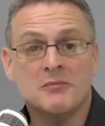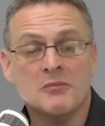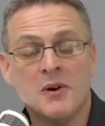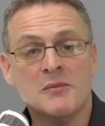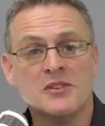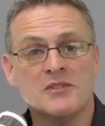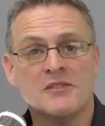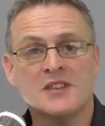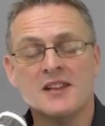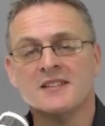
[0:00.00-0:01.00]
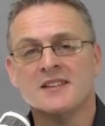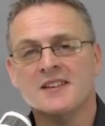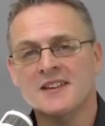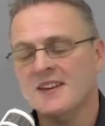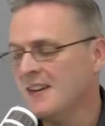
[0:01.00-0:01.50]
what would you have done?
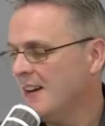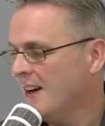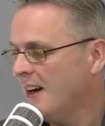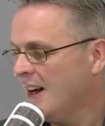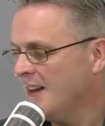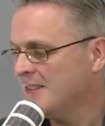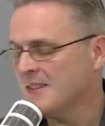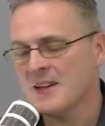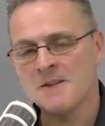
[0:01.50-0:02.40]
And